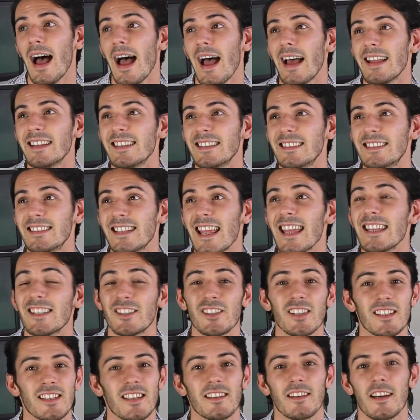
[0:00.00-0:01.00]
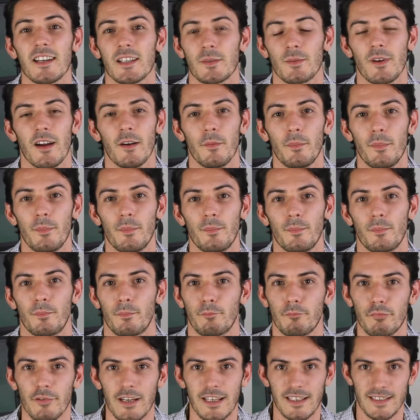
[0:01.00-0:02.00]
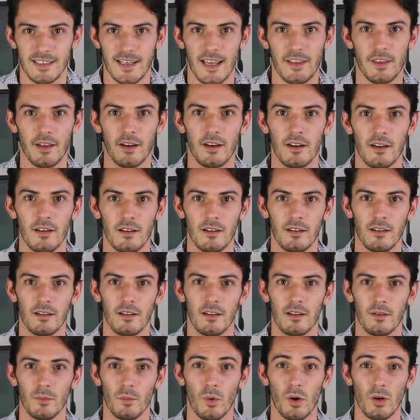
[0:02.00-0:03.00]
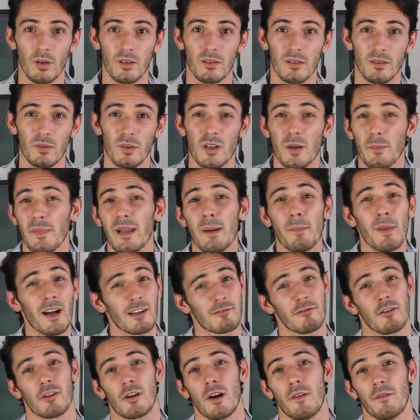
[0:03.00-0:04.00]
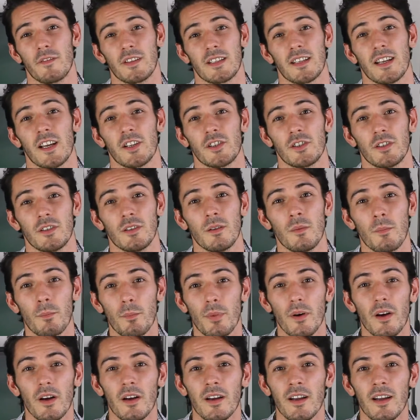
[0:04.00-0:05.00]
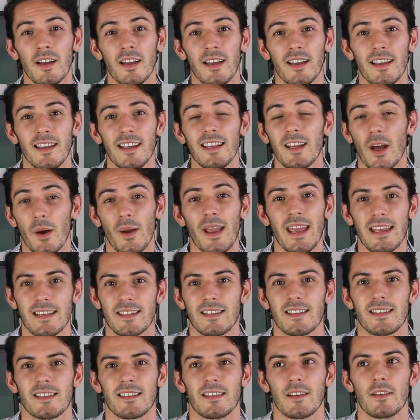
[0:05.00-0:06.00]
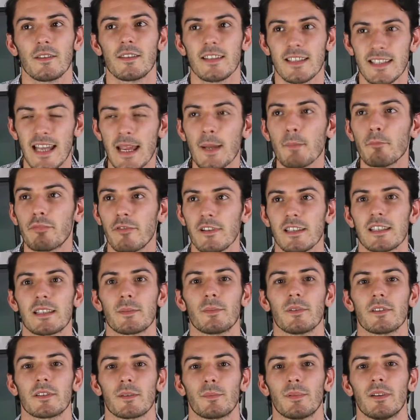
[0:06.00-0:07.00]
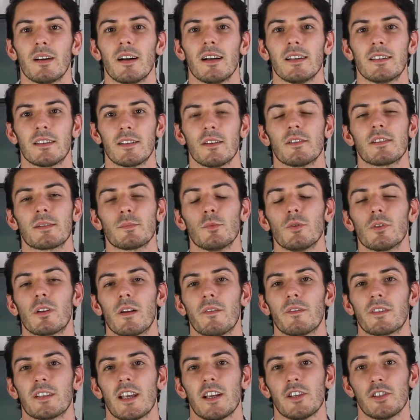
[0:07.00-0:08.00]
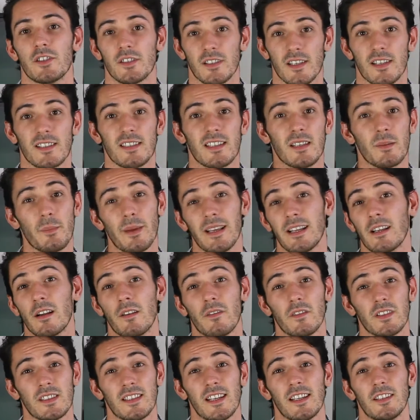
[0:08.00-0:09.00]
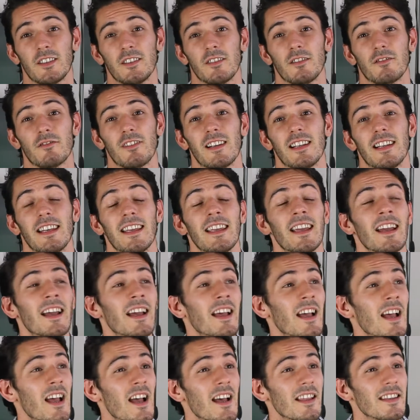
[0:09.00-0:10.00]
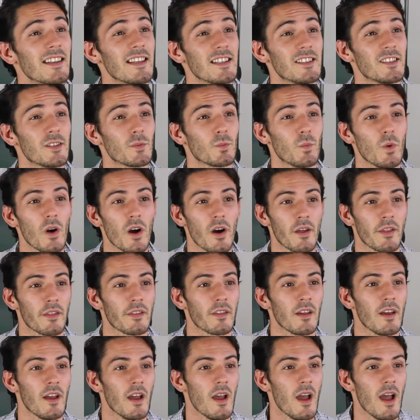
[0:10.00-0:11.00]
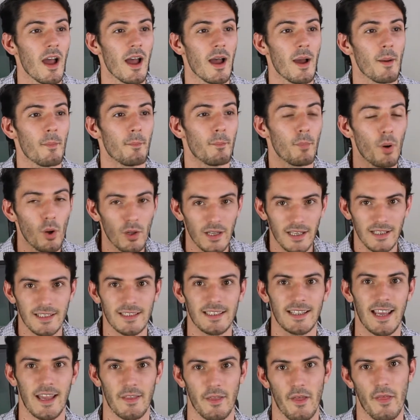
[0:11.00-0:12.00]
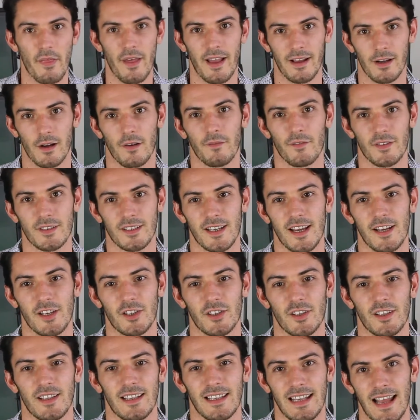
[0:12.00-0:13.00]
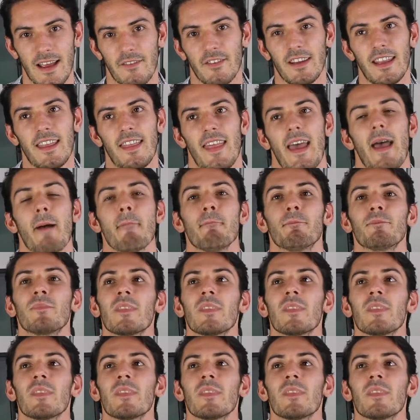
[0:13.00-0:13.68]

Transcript: And it's just a nice way of bringing together what can be a micro conversation, but it's the same principles apply to those small conversations as to the big conversations, really. That it's just worth pulling together that conversation and having it there.